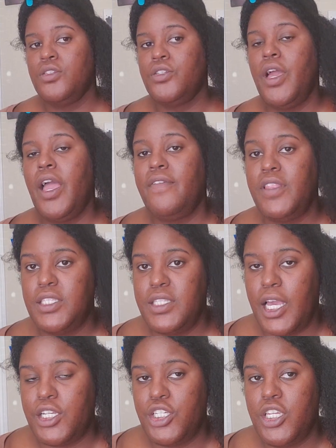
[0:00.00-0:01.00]
So now I have this
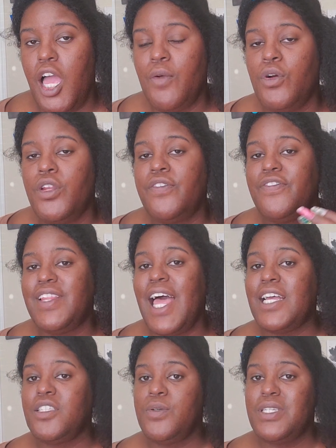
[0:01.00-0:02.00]
section. I'm gonna
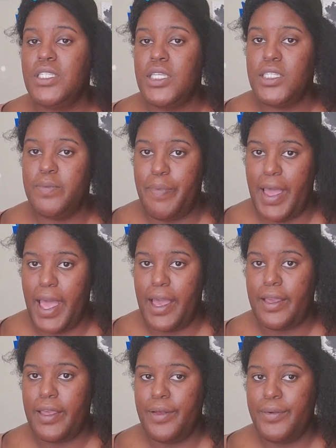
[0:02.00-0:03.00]
flat twist this back.
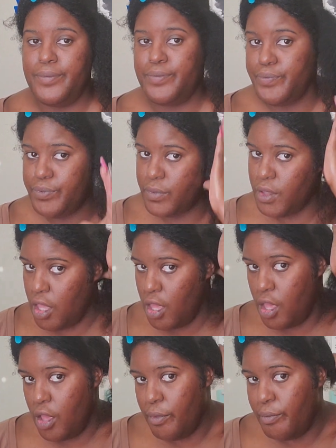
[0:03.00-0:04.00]

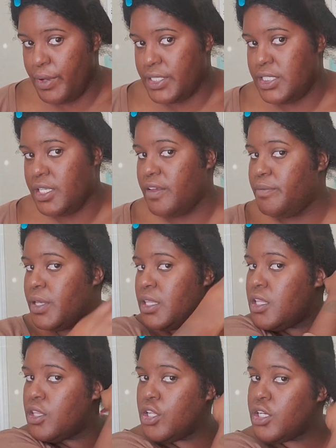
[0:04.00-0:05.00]
But to give me
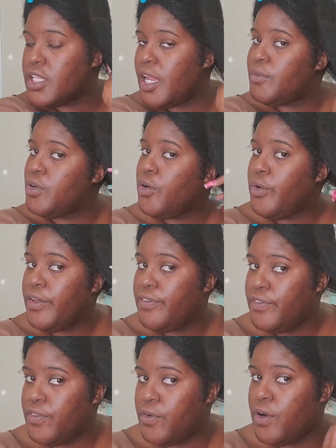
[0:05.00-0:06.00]
the look that I'm going
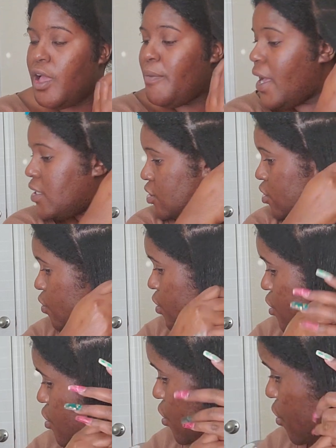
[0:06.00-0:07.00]
for, I'm actually
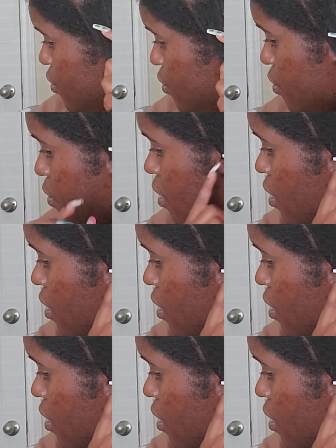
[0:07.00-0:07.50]
going to